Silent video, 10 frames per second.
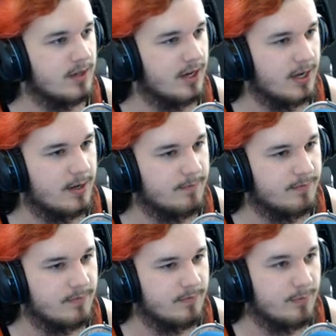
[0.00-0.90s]

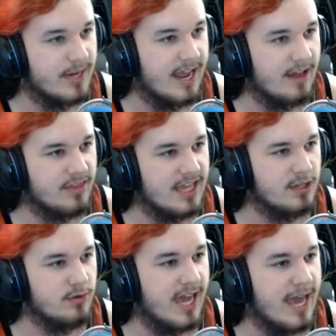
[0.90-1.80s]
Um, but yeah,
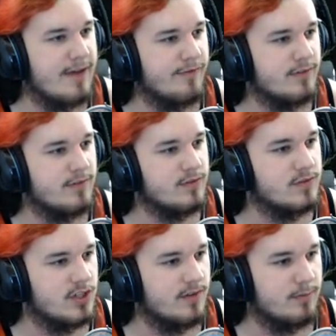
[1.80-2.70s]
thank you, Cave, for
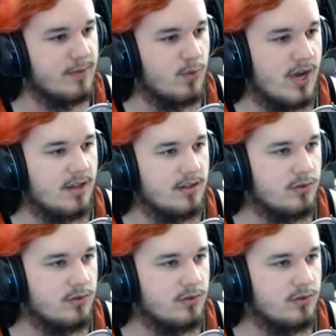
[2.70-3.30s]
serving me well.